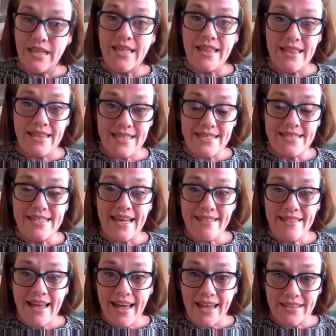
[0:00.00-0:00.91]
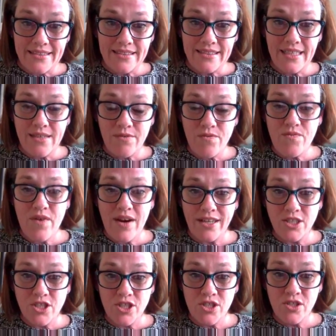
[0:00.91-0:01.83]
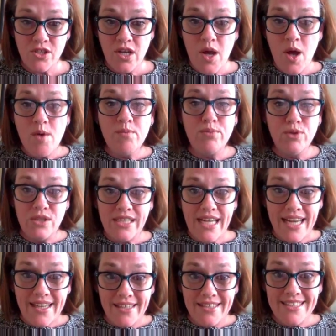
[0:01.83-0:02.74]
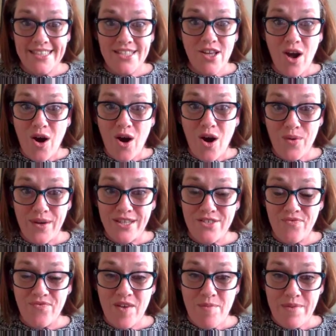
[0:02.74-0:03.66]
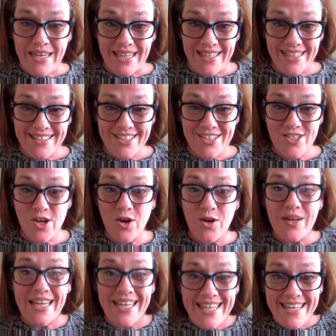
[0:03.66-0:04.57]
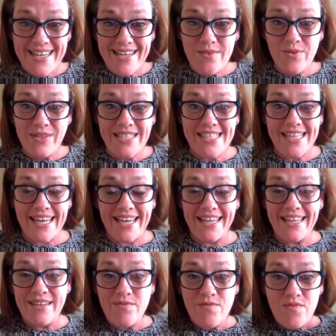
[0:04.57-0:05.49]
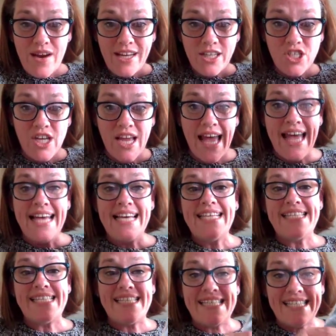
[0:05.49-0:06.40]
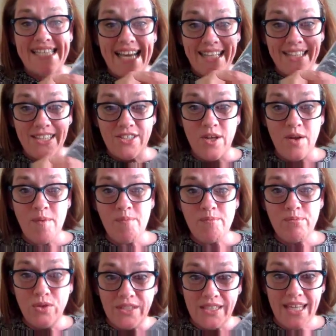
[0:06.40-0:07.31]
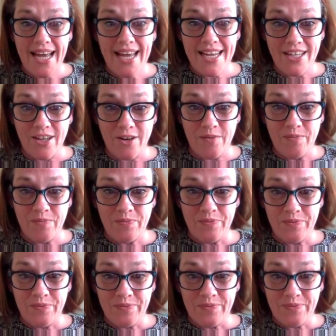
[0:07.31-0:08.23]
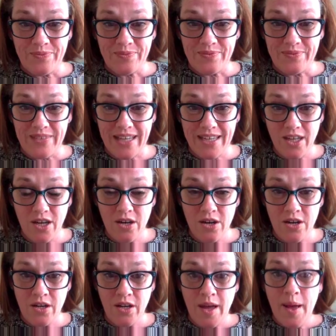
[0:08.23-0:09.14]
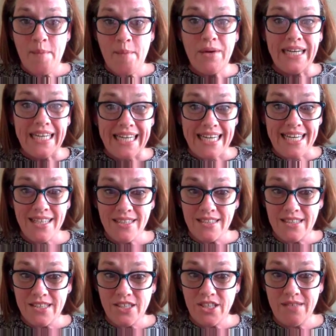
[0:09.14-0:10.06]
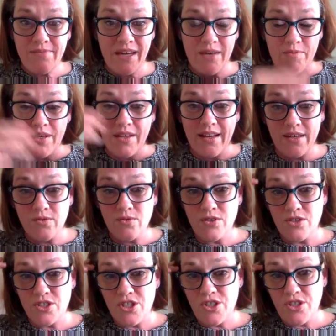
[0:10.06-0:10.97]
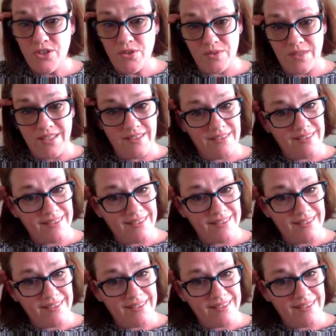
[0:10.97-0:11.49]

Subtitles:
this and that. In French, bouteille is always feminine. So he would say in French, cette bouteille. D'accord? But in English, you might be like, well, shoot,